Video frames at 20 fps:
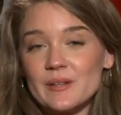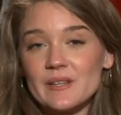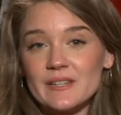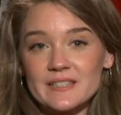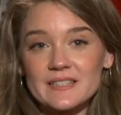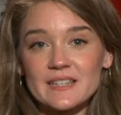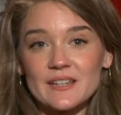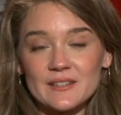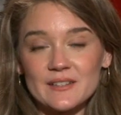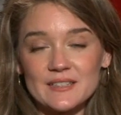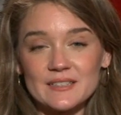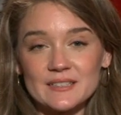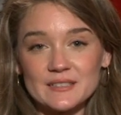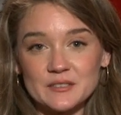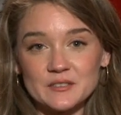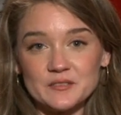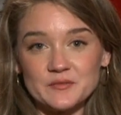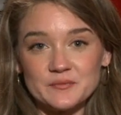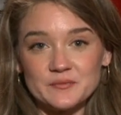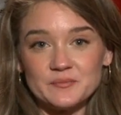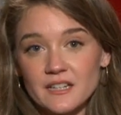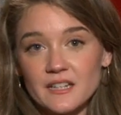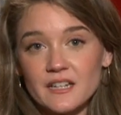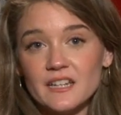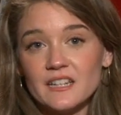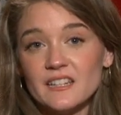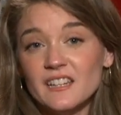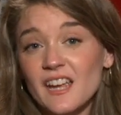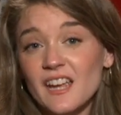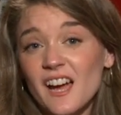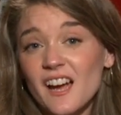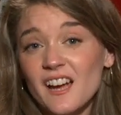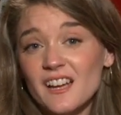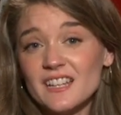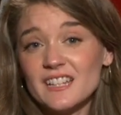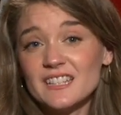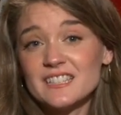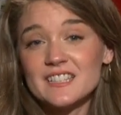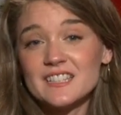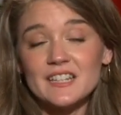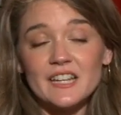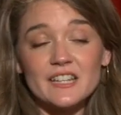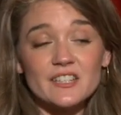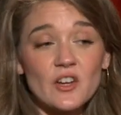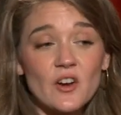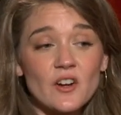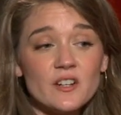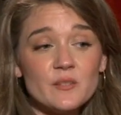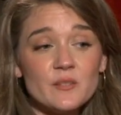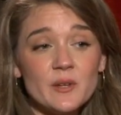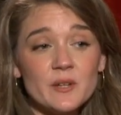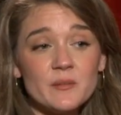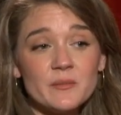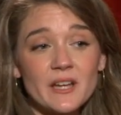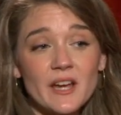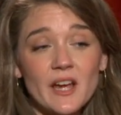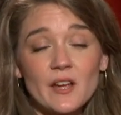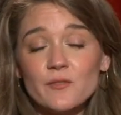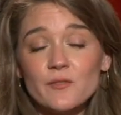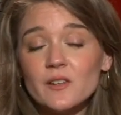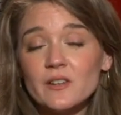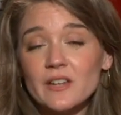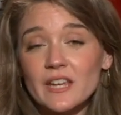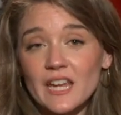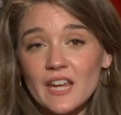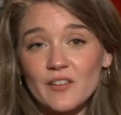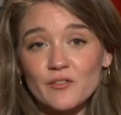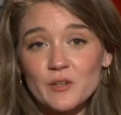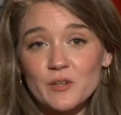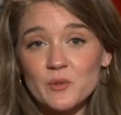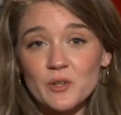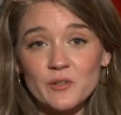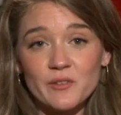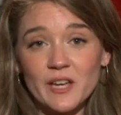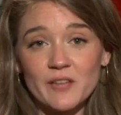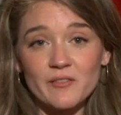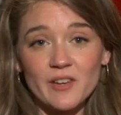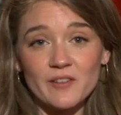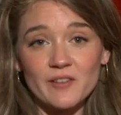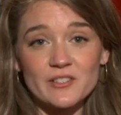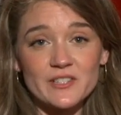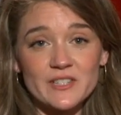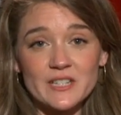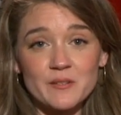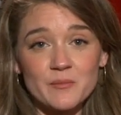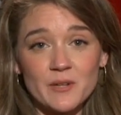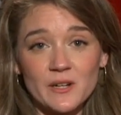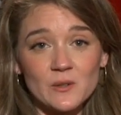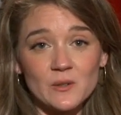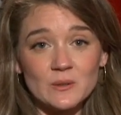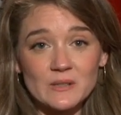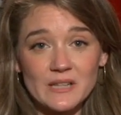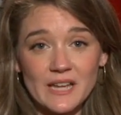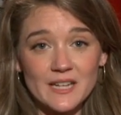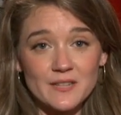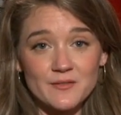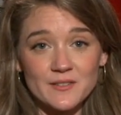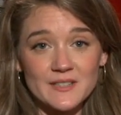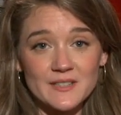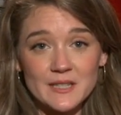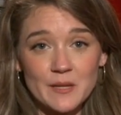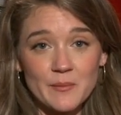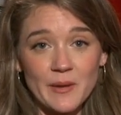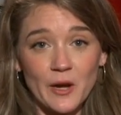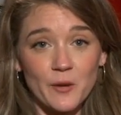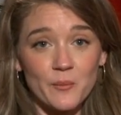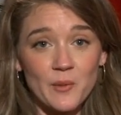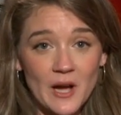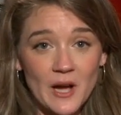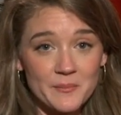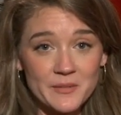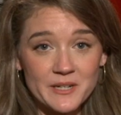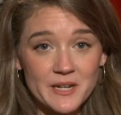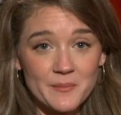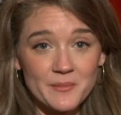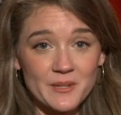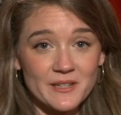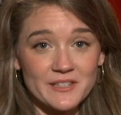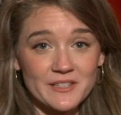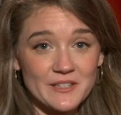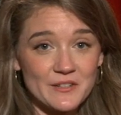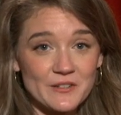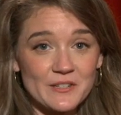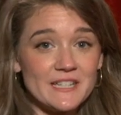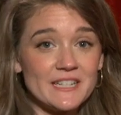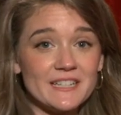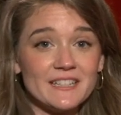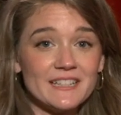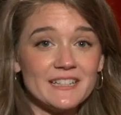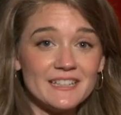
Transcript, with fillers: So, yeah, it's it's hard to pin them down. I feel like every movie I've ever seen in my whole life is somehow popping up on screen,